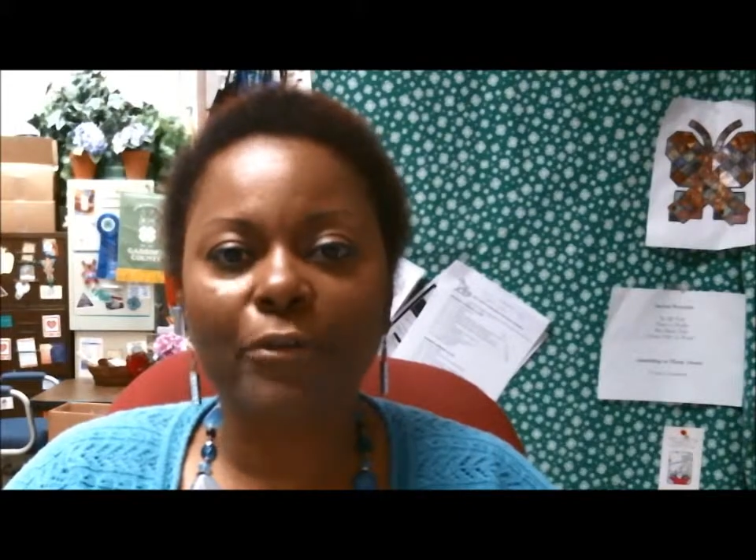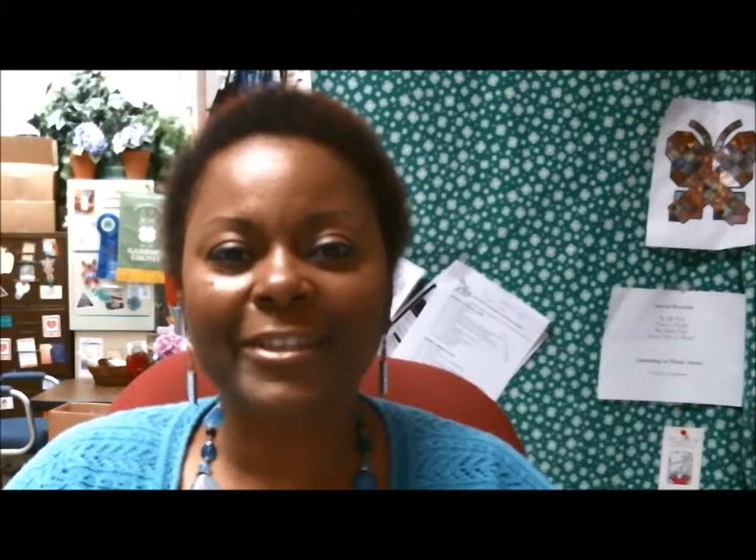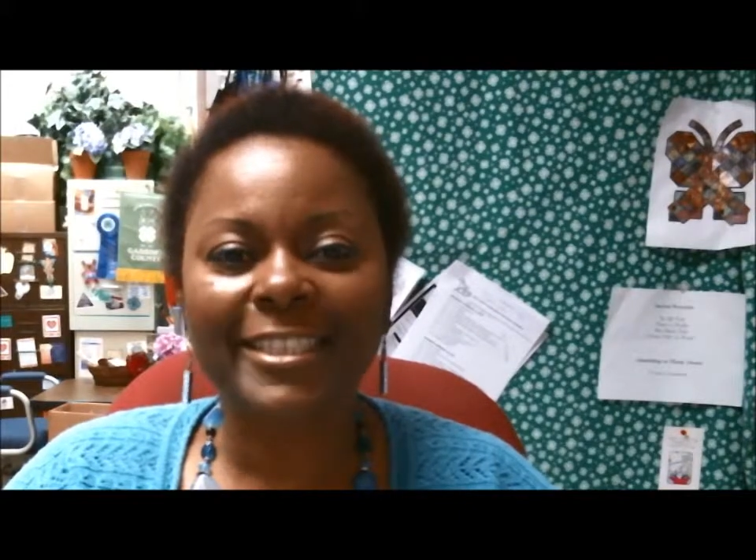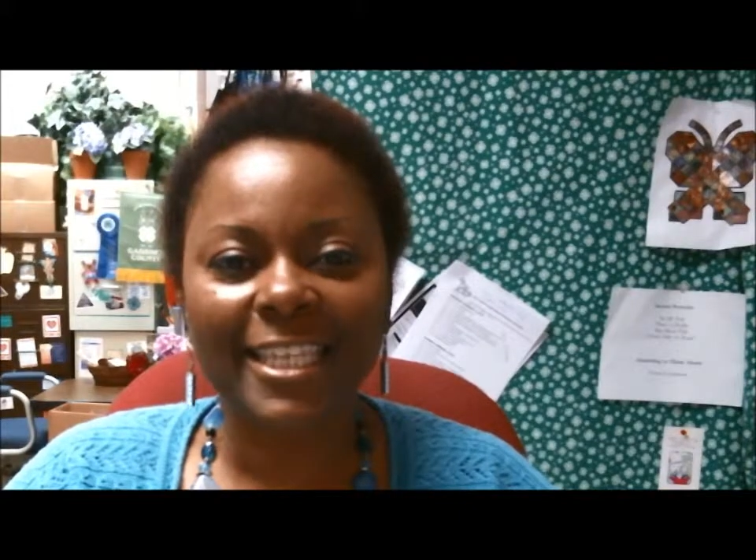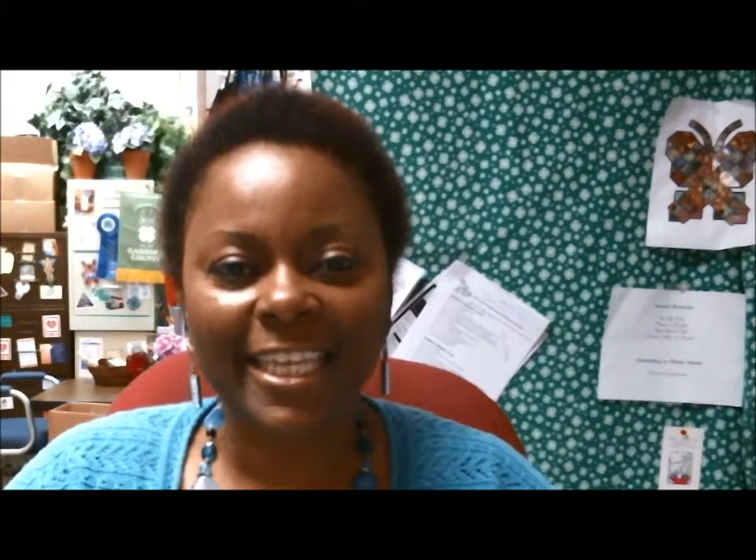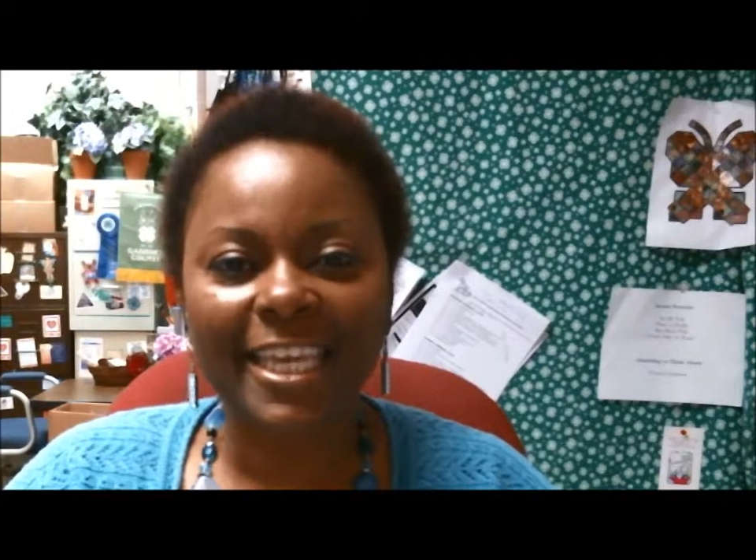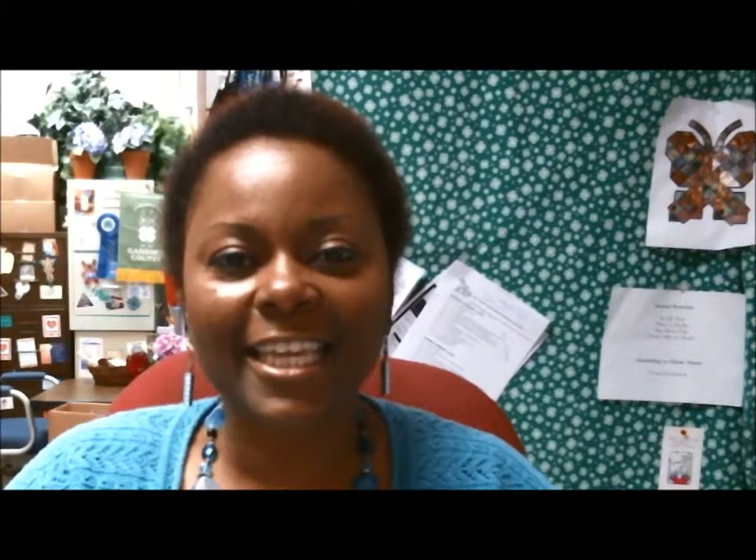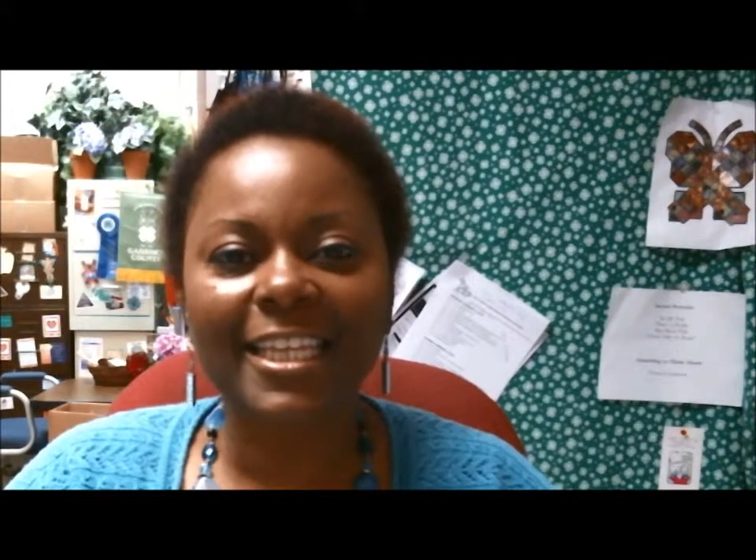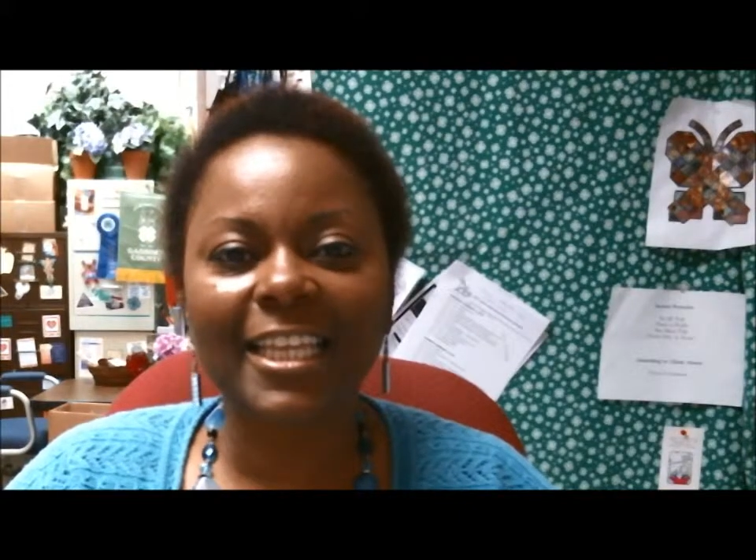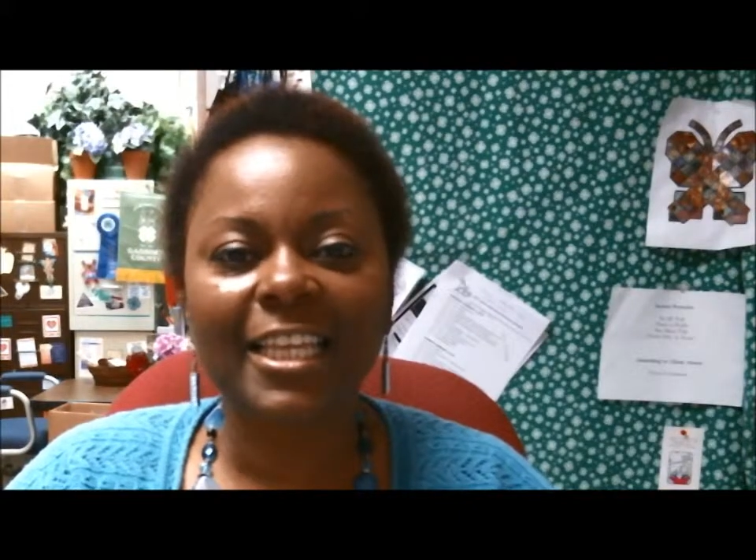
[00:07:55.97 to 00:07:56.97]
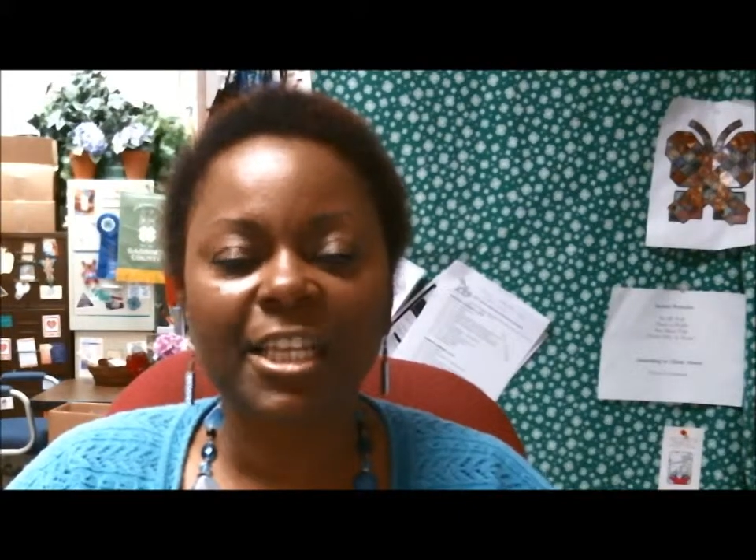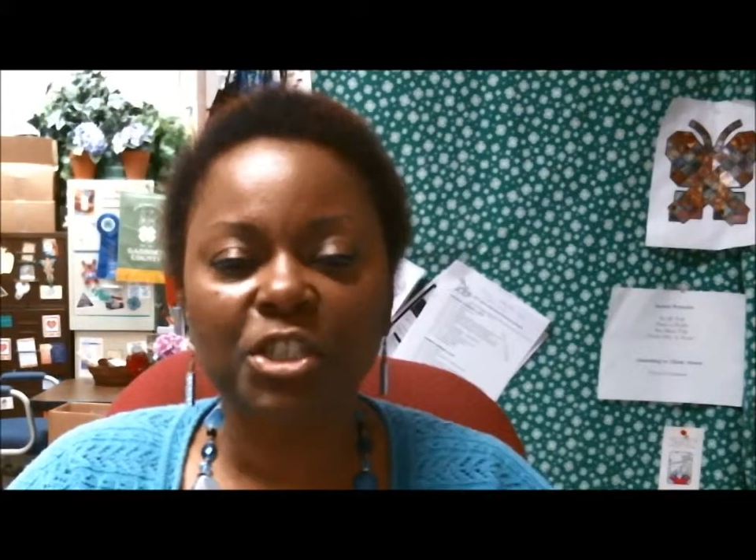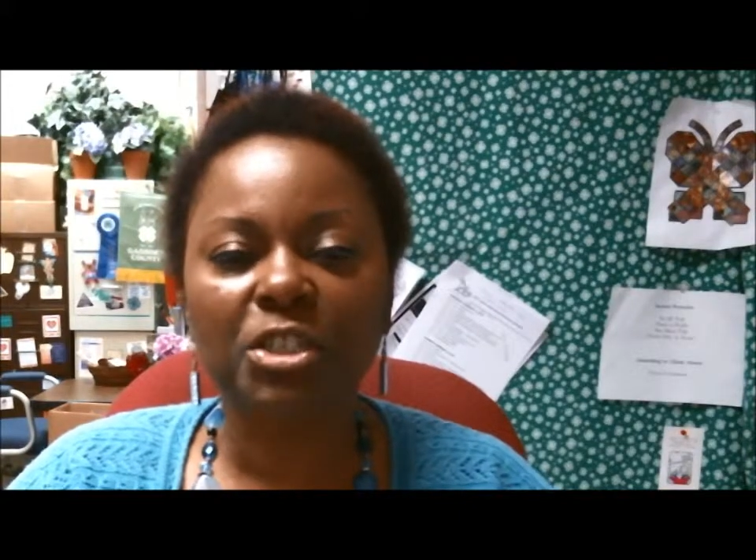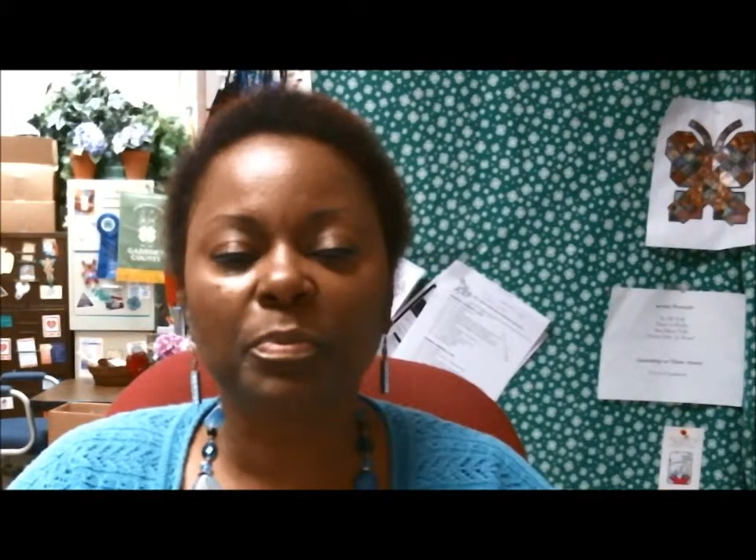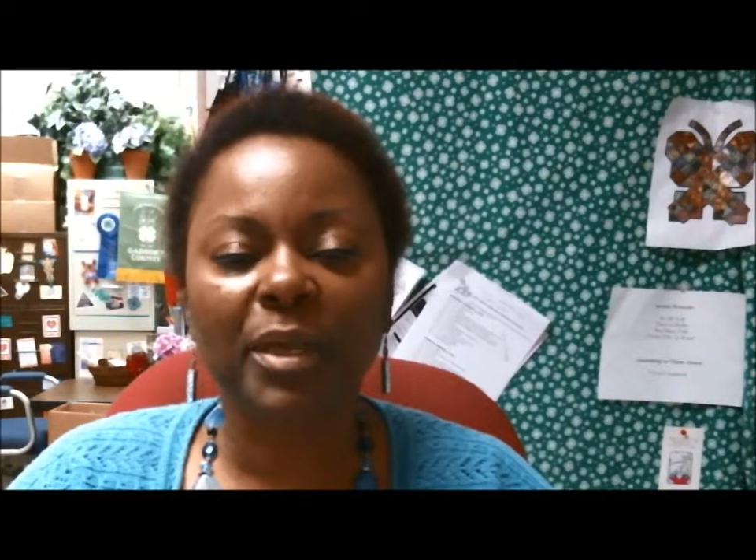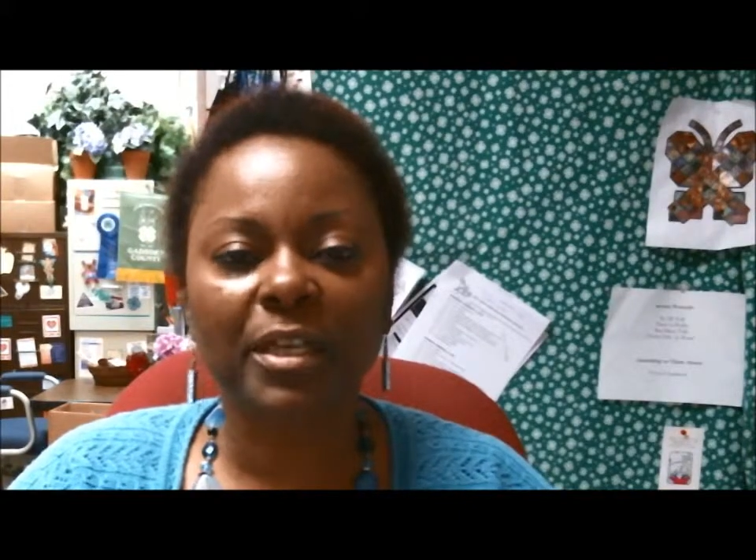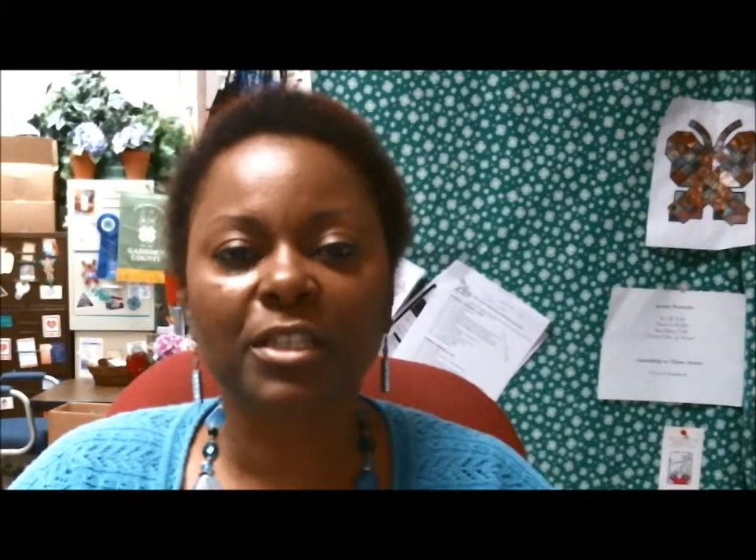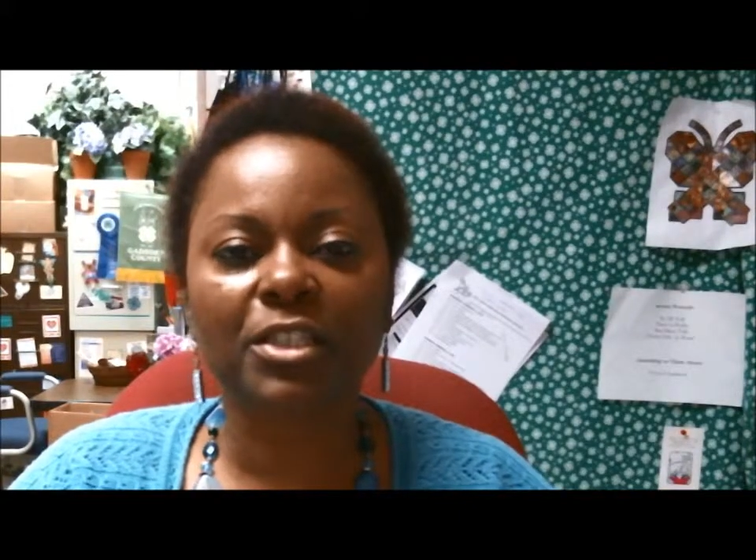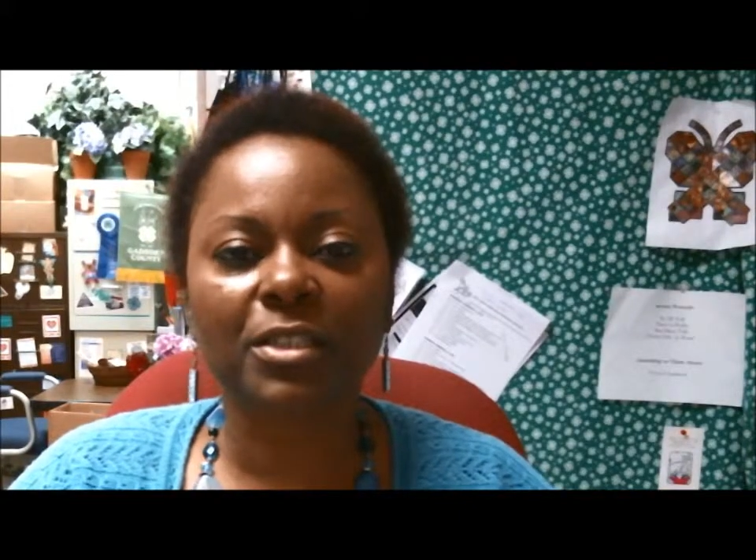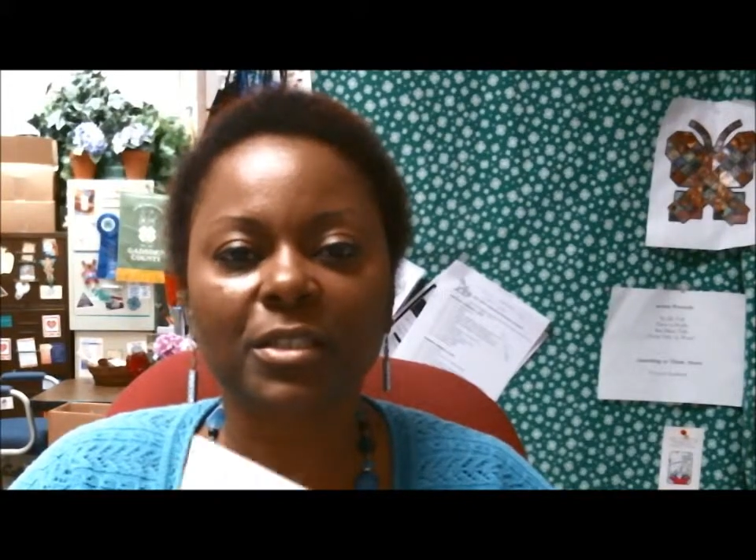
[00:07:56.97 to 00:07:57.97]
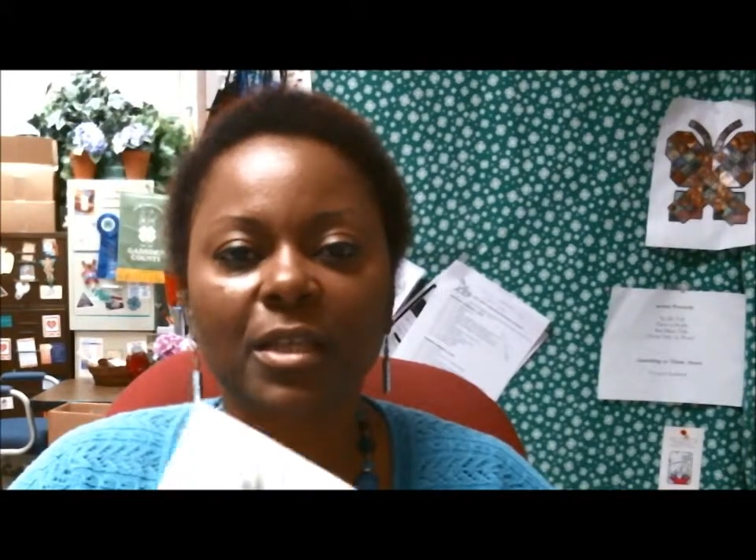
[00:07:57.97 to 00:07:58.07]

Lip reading: critiquing each speech